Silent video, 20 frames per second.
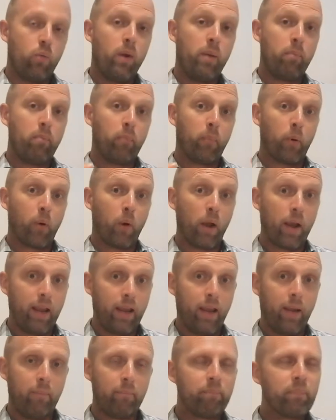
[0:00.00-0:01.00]
We
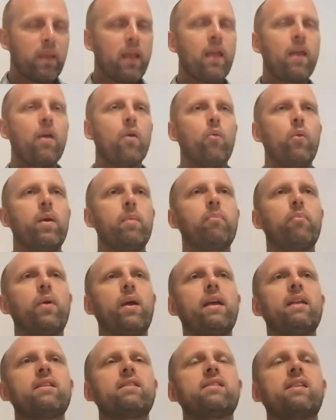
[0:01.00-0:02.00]
pray we
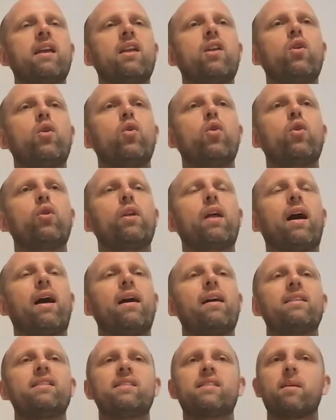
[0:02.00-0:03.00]
pray and say, Lord,
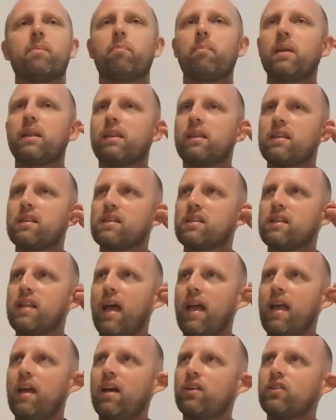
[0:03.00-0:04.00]
I submit this
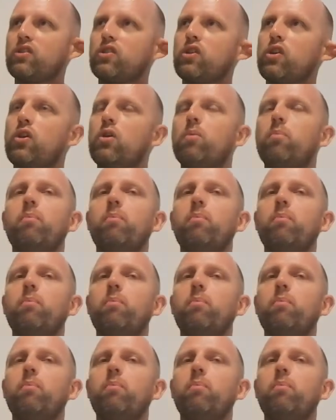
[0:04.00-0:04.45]
day unto you.